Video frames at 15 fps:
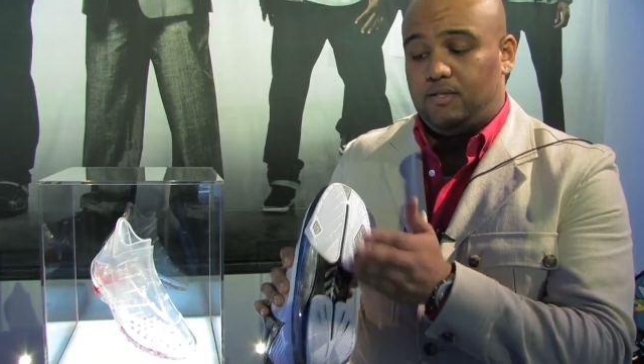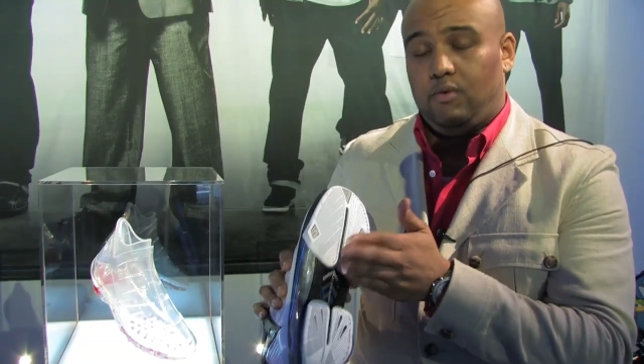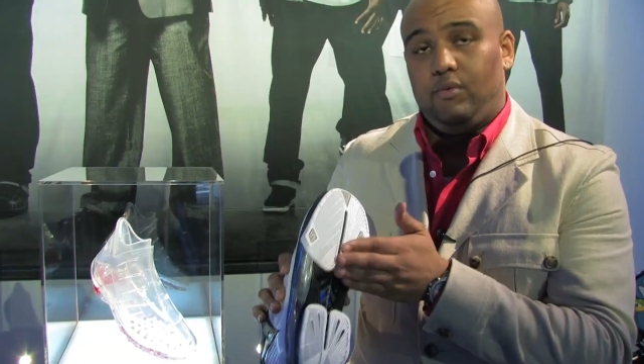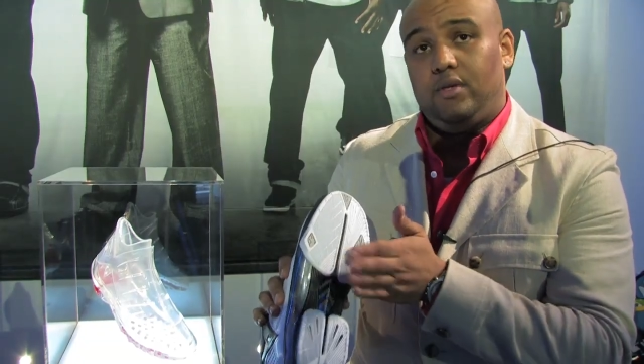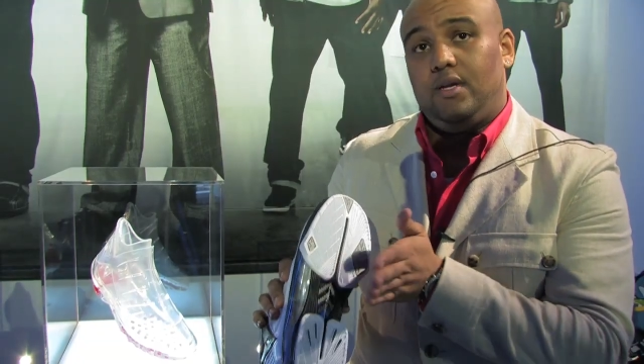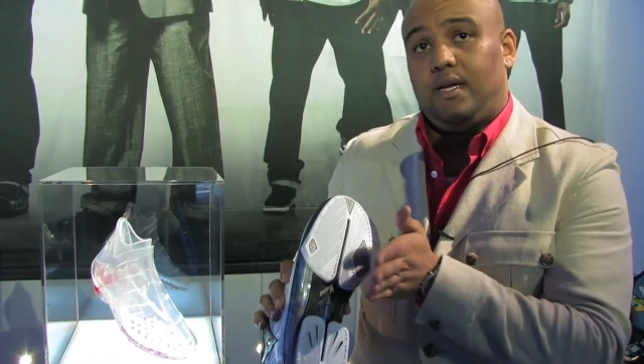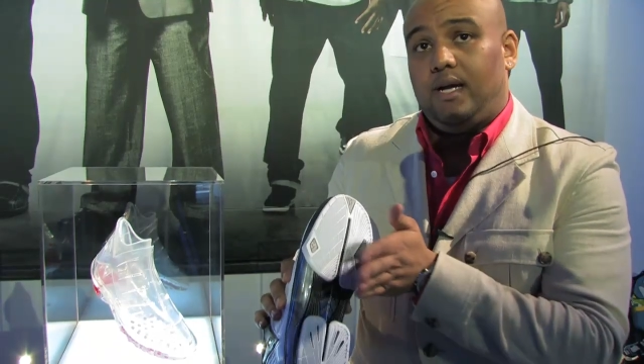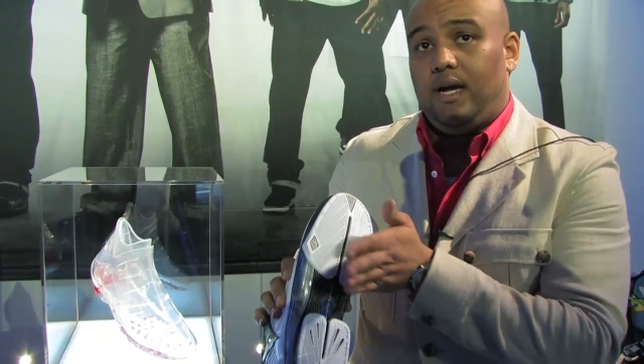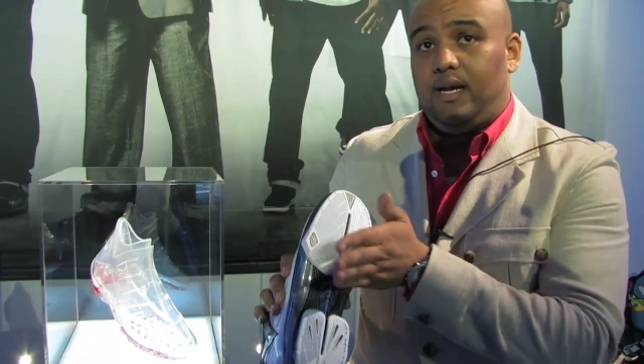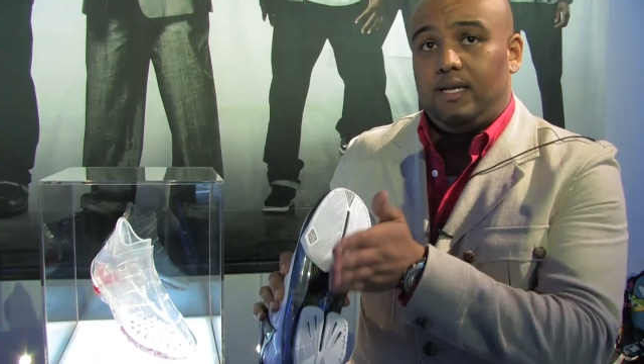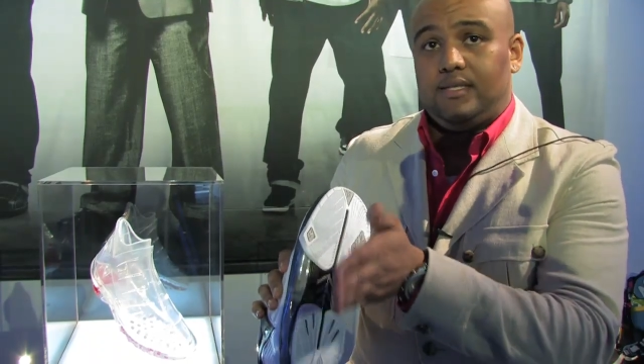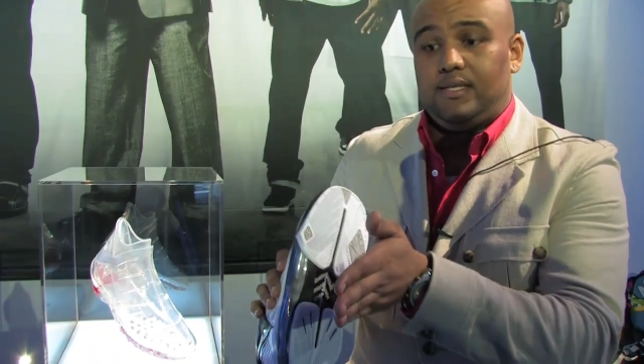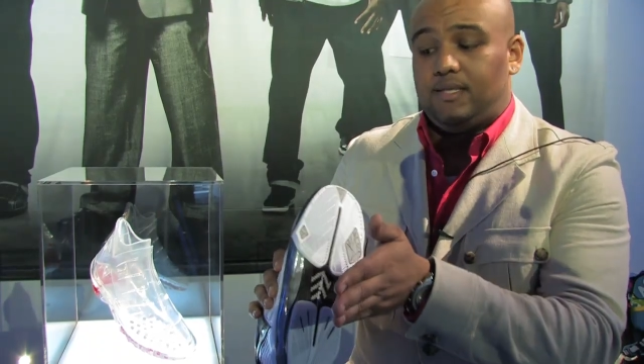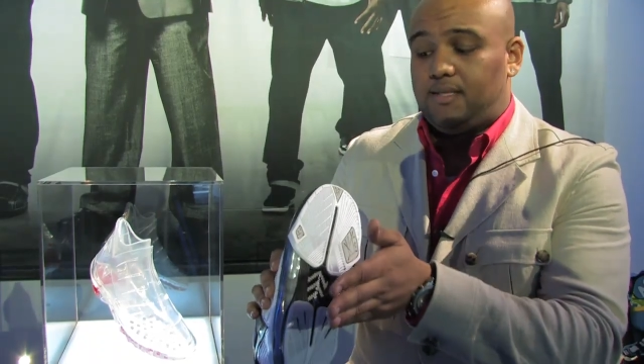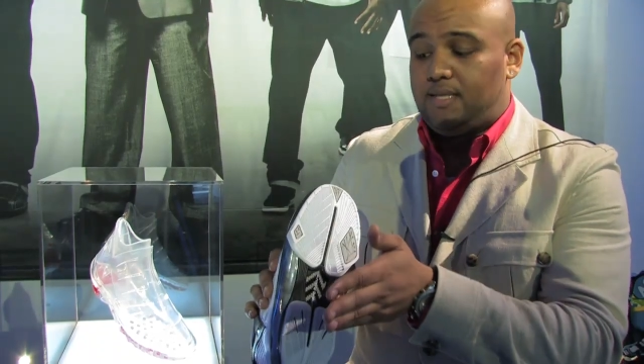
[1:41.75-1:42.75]
So when you're
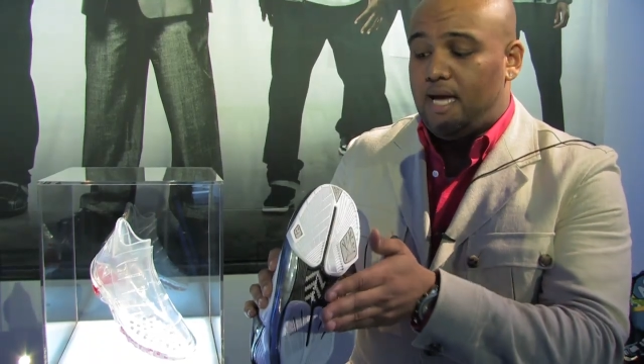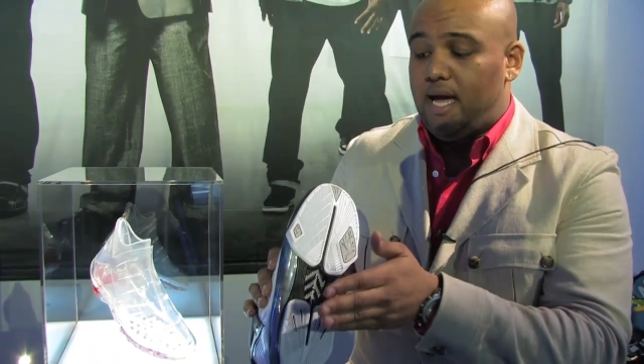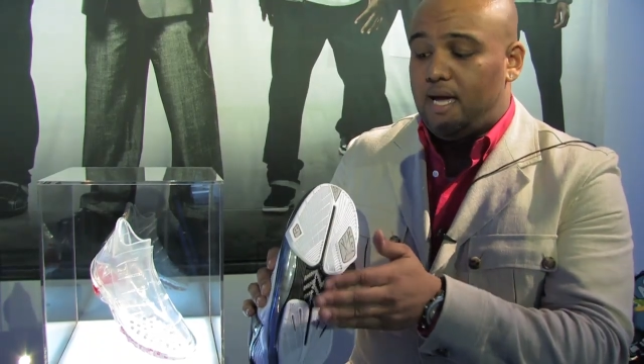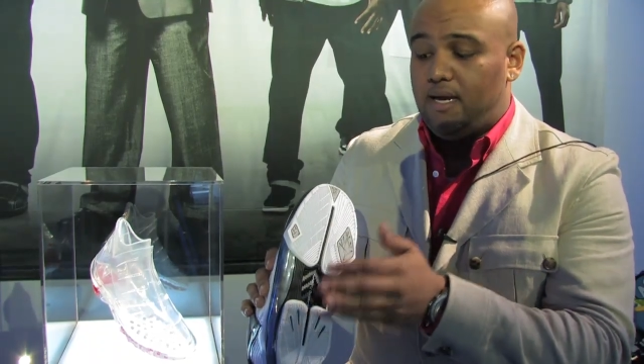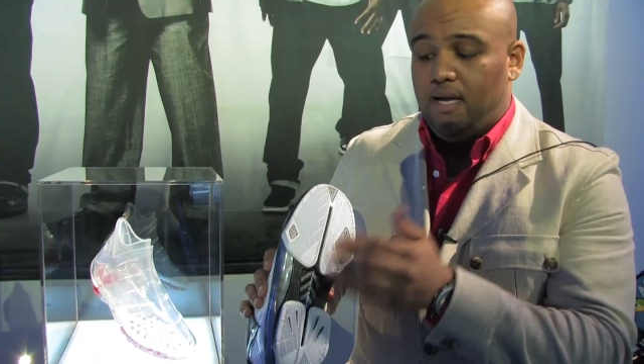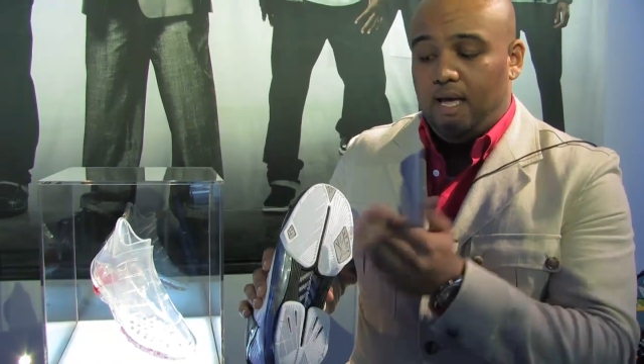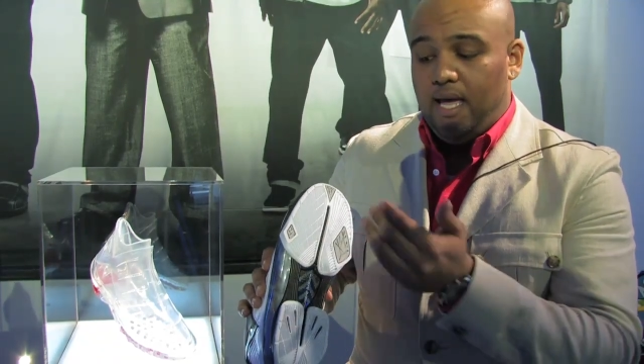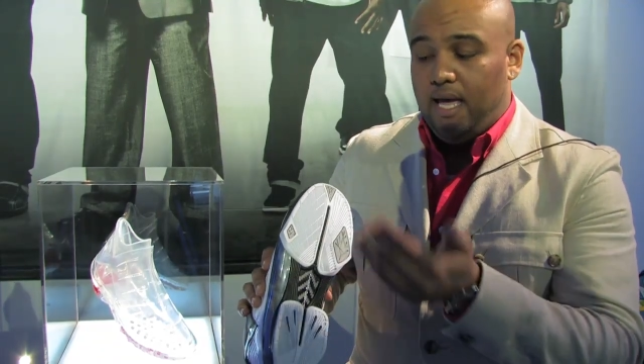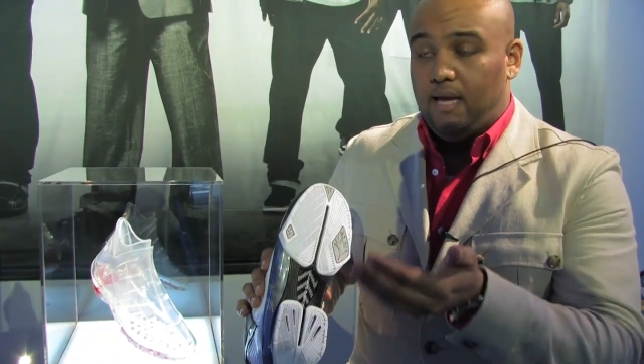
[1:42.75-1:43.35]
cutting to the side,